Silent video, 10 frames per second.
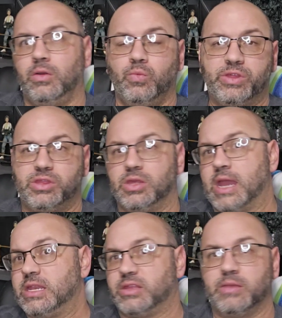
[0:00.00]
with
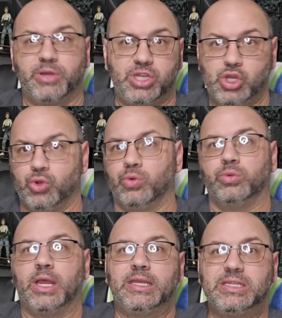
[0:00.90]
anything but you.
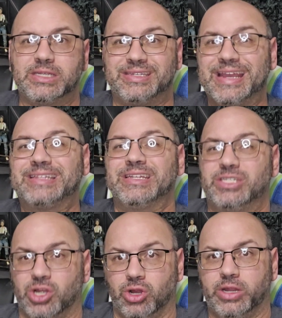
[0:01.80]
Like, he's
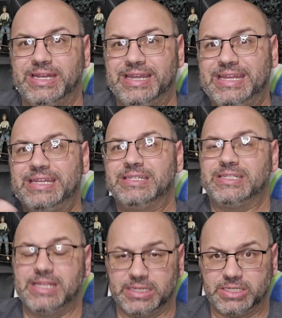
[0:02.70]
addicted to her. He
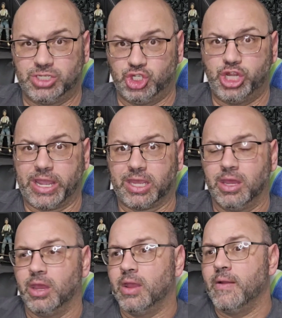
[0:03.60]
needs this chick.
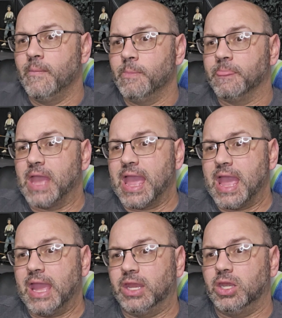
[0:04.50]

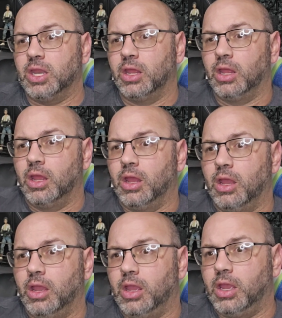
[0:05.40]
And
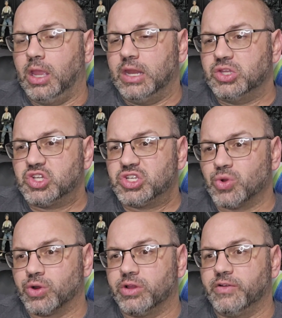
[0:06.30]
it is
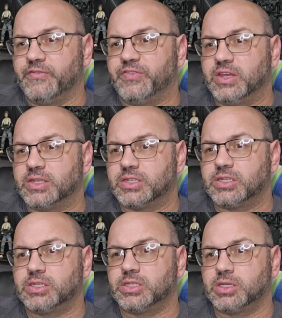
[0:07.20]
sort of
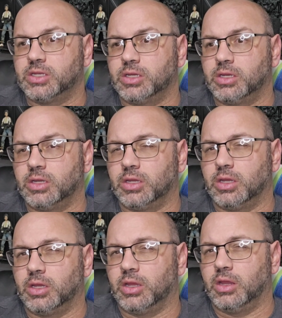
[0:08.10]
this
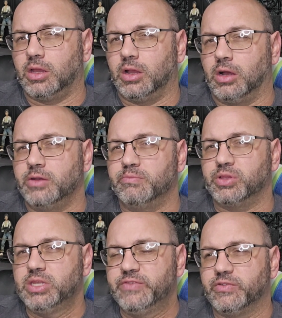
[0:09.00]

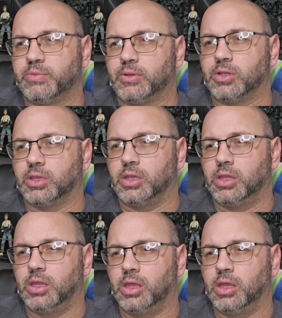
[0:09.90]
unbelievable